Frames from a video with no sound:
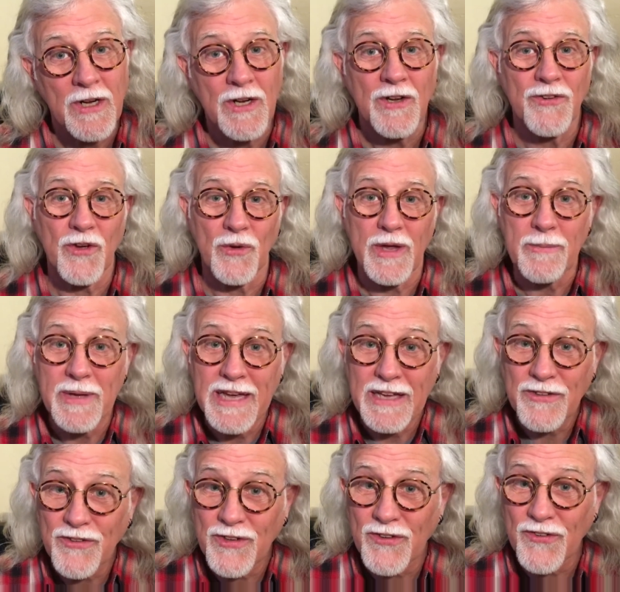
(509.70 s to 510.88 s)
So he
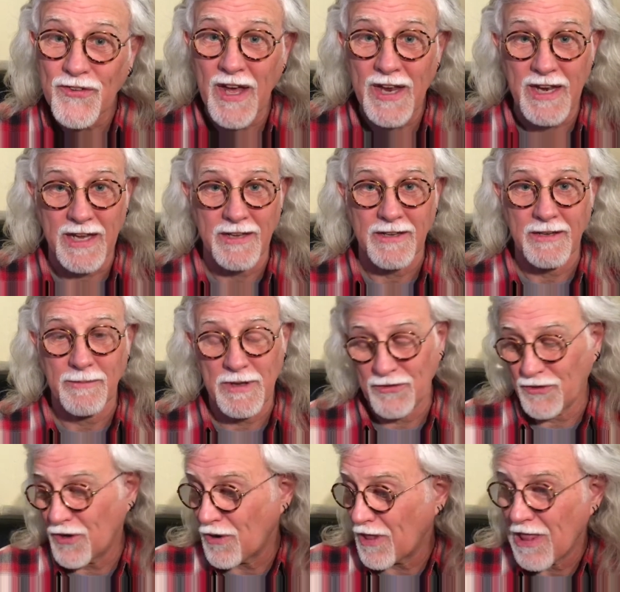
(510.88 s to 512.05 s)
begins to study, begins to
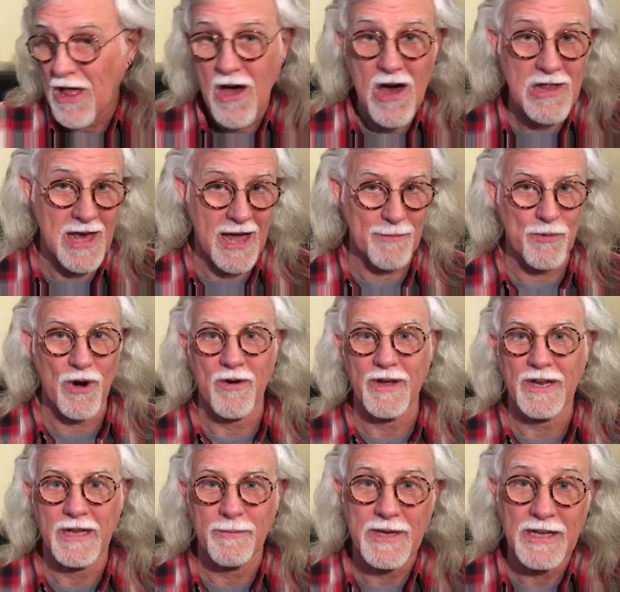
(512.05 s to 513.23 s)
go to the law library,
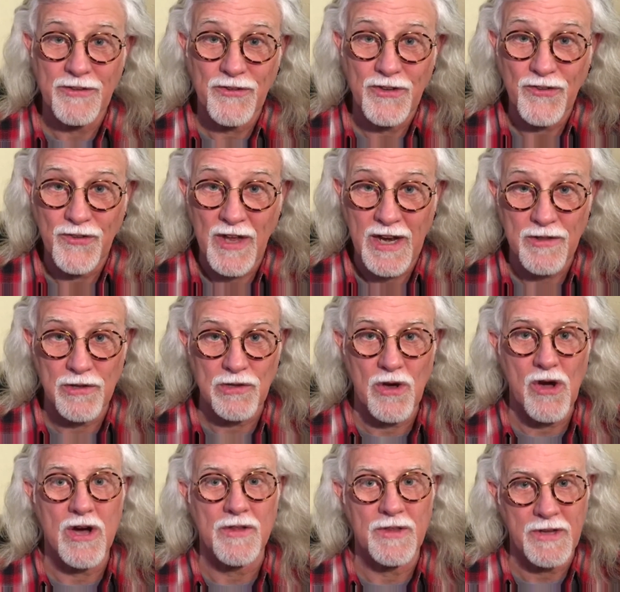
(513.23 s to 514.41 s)
and he begins to study the
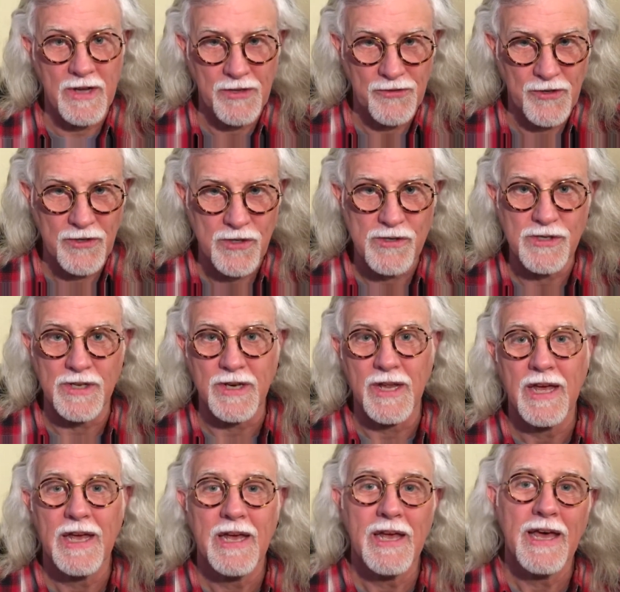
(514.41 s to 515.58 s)
law and the Constitution.
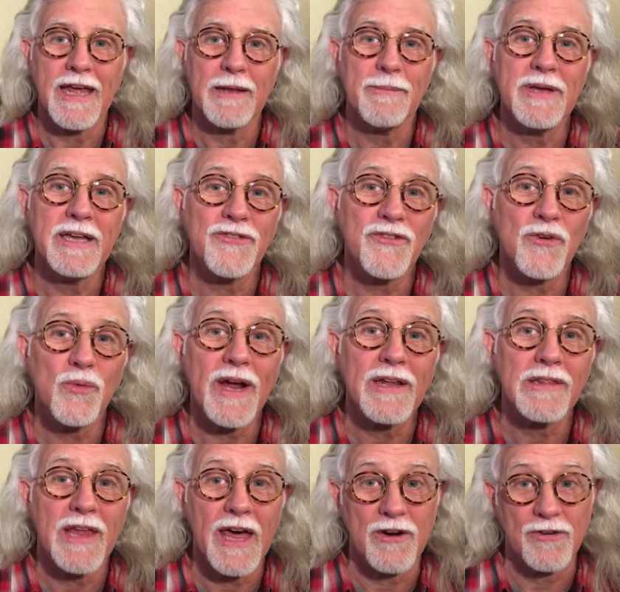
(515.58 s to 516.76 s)
And he begins to write
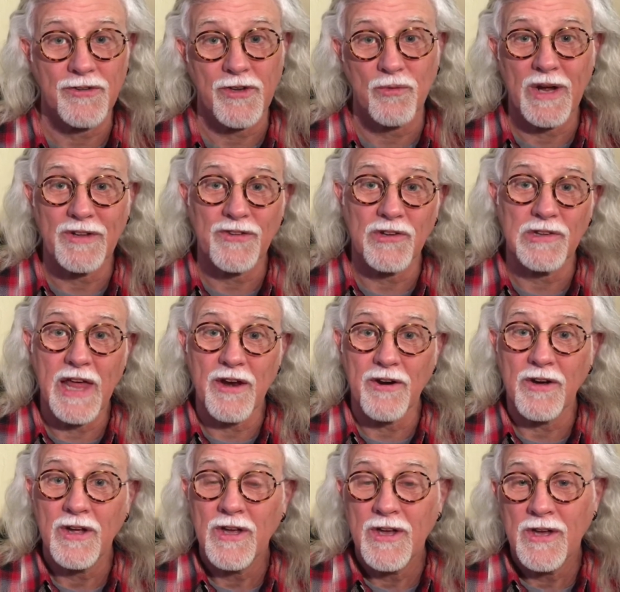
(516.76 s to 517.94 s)
letters. He writes a letter
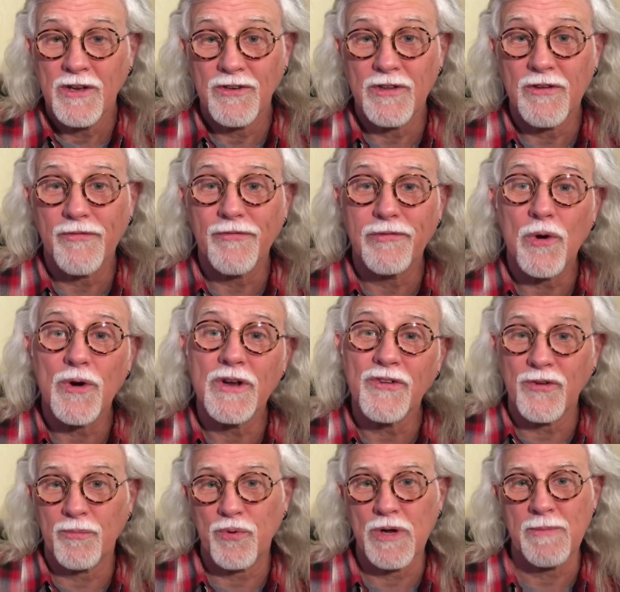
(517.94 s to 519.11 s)
to the Florida
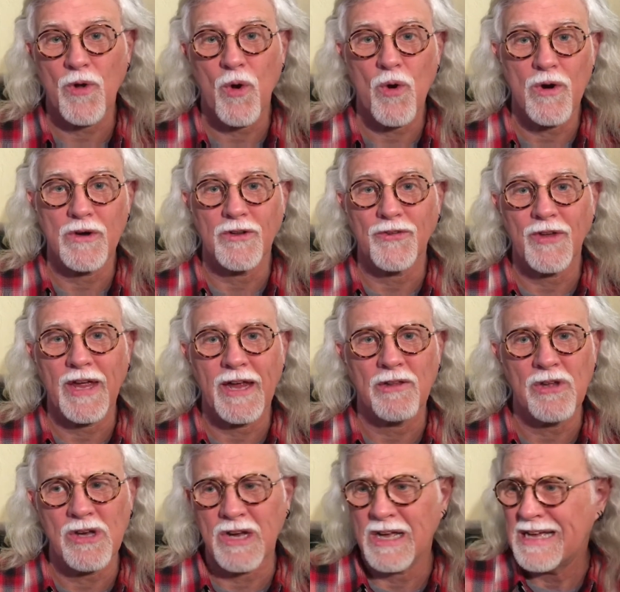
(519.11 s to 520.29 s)
Supreme Court saying,
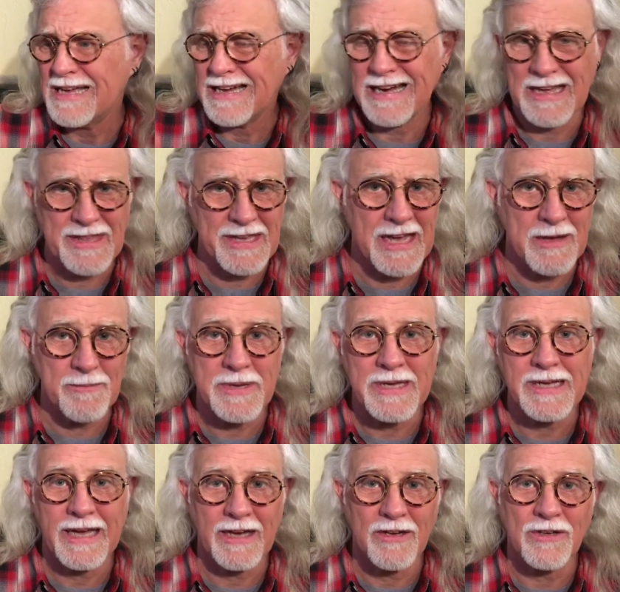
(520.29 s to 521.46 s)
look, I think I'm being
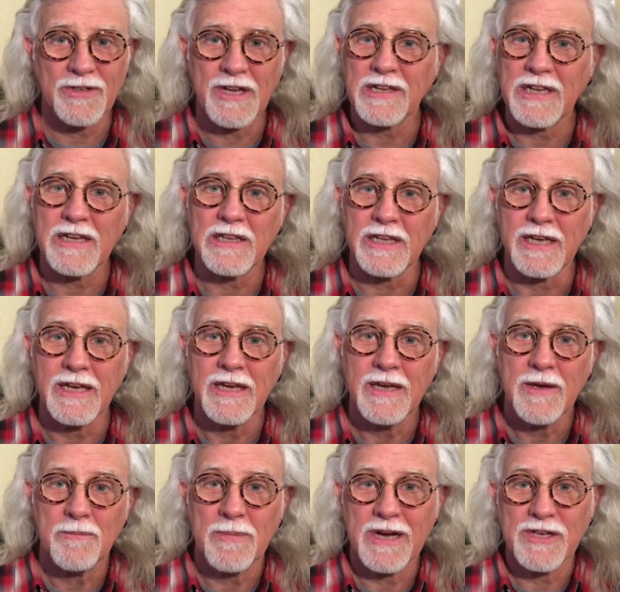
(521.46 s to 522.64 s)
held illegally.
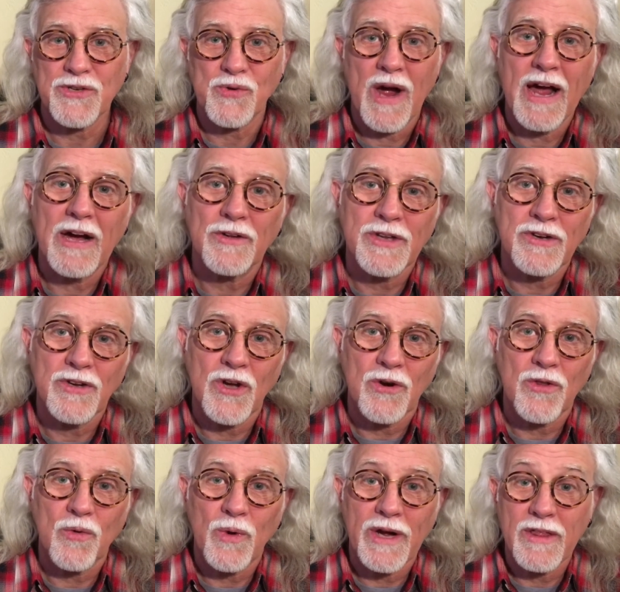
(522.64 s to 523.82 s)
My trial didn't go
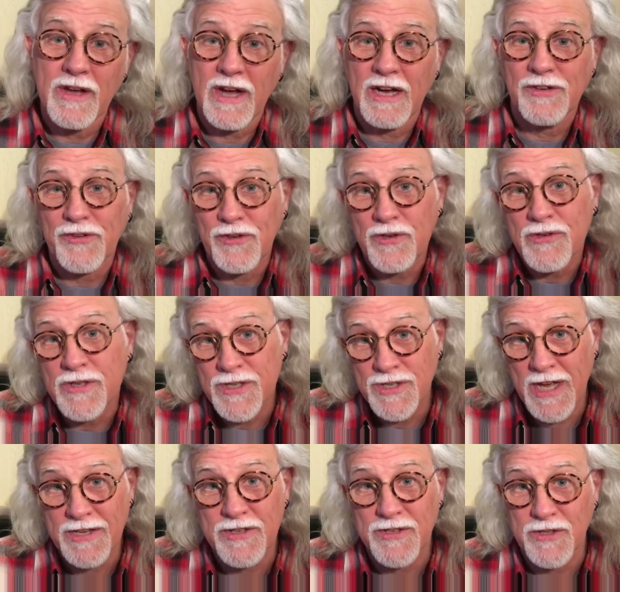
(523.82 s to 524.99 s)
the way the Constitution
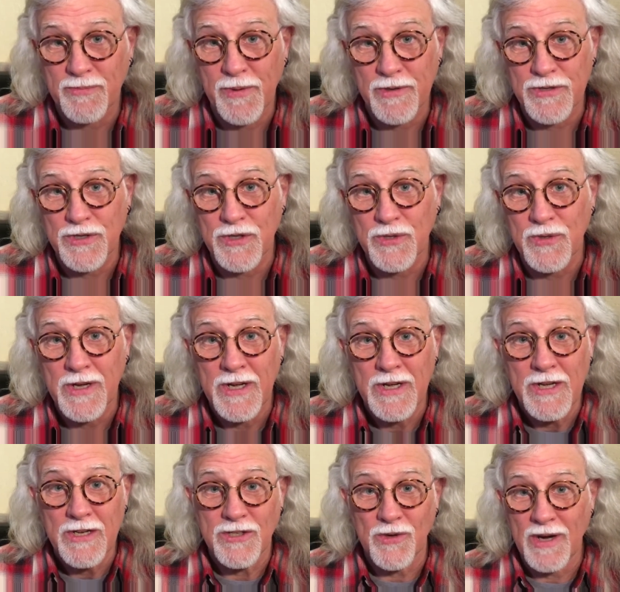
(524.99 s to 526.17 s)
says it's supposed to,
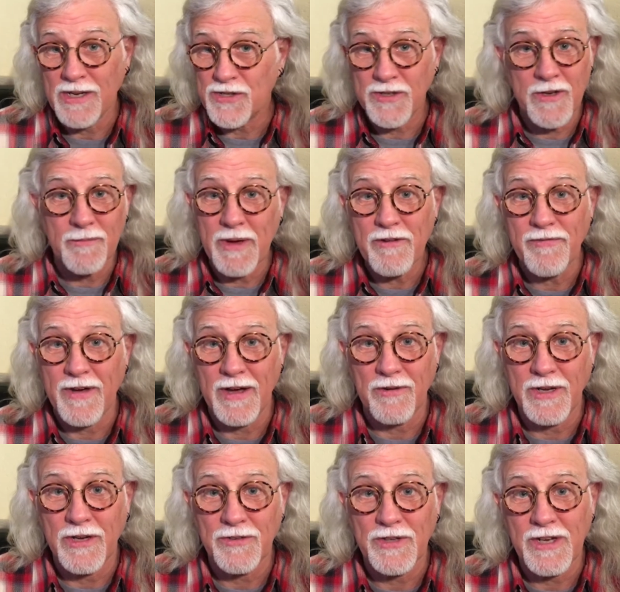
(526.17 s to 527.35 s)
so I shouldn't have been found
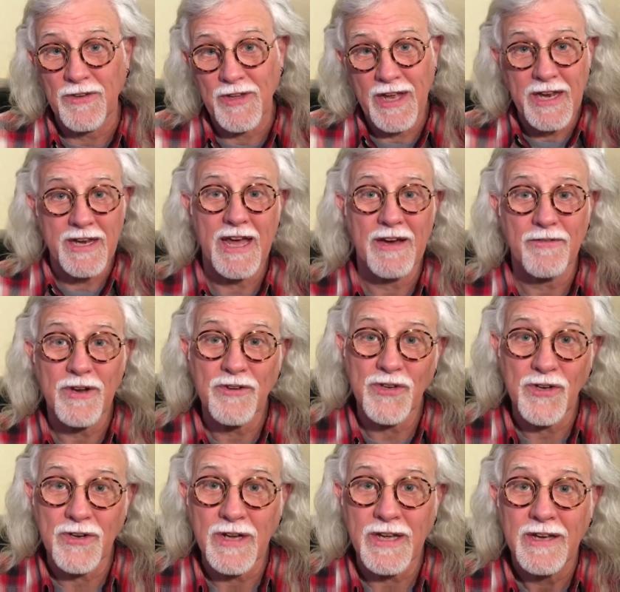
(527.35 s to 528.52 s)
guilty because I didn't have an
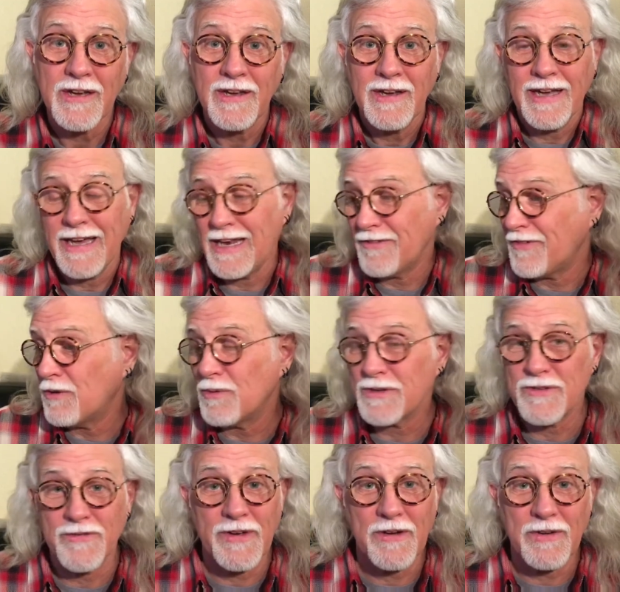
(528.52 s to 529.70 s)
attorney, and if I
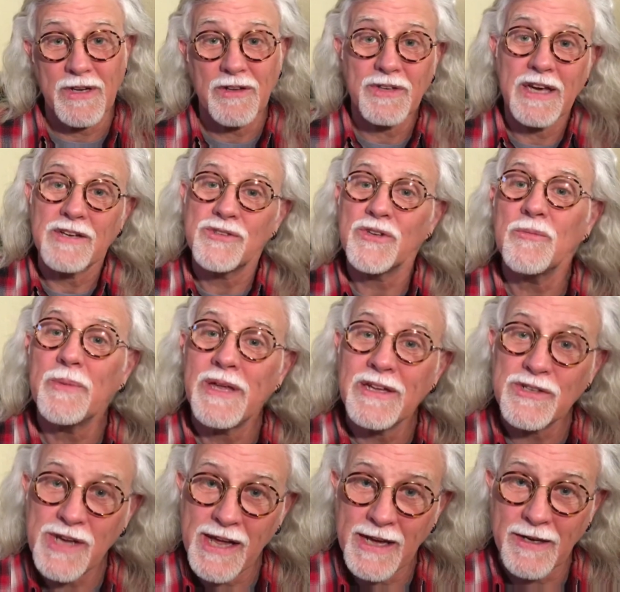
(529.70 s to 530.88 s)
wasn't found guilty, I shouldn't be in
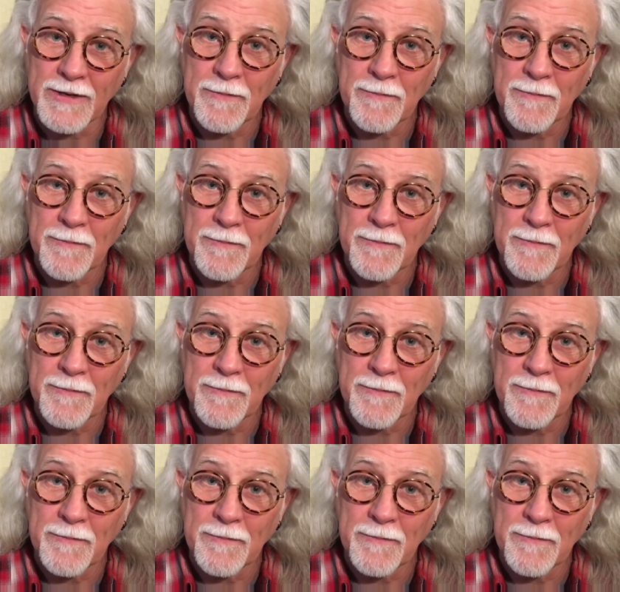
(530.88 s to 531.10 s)
jail.